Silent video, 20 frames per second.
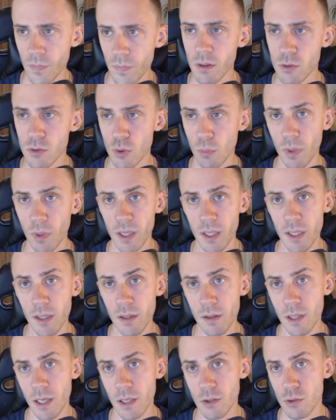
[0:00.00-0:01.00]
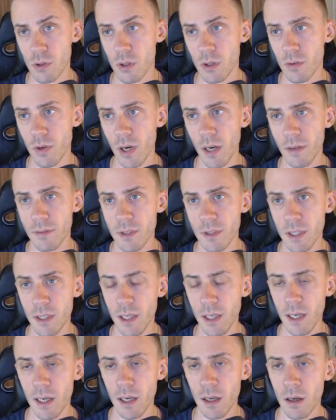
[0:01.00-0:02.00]
So my ETH actually arrived
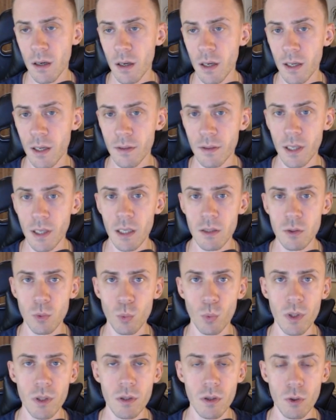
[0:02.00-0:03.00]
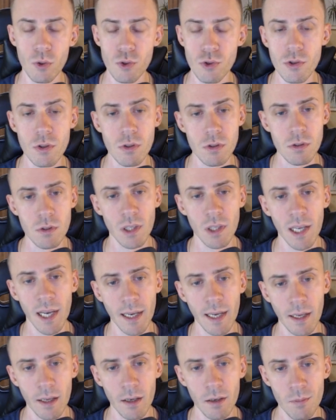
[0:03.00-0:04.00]
here and that window is just
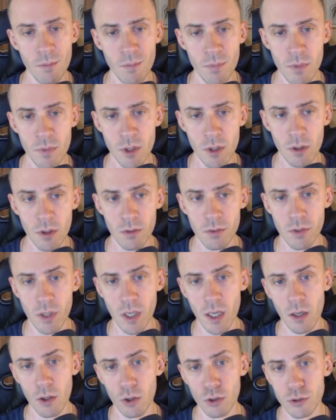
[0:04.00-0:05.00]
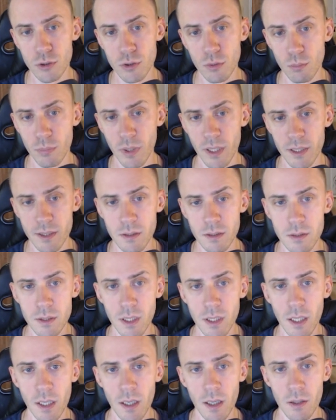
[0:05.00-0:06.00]
lagging. There are also buttons
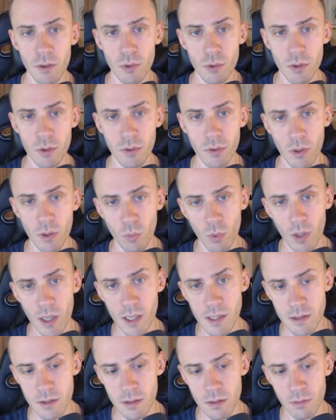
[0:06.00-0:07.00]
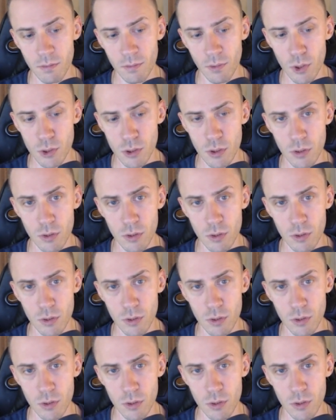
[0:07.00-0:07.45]
here, you can request faucet